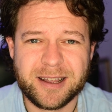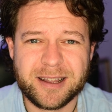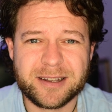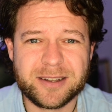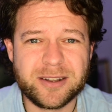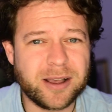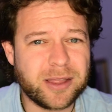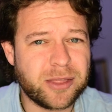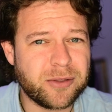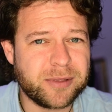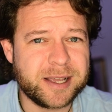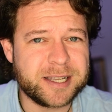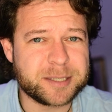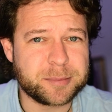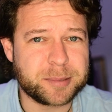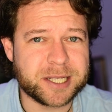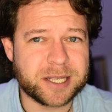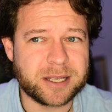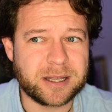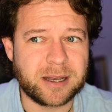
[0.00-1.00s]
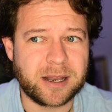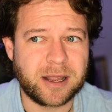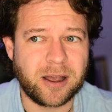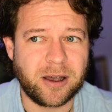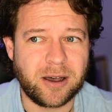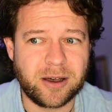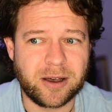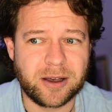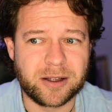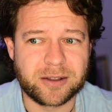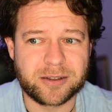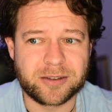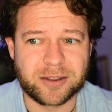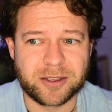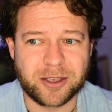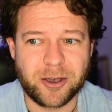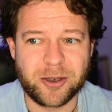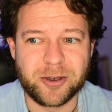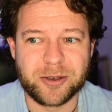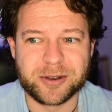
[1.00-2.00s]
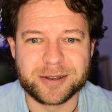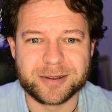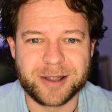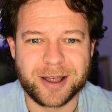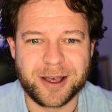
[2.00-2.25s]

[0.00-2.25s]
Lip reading: Neither of these are particularly hard to code,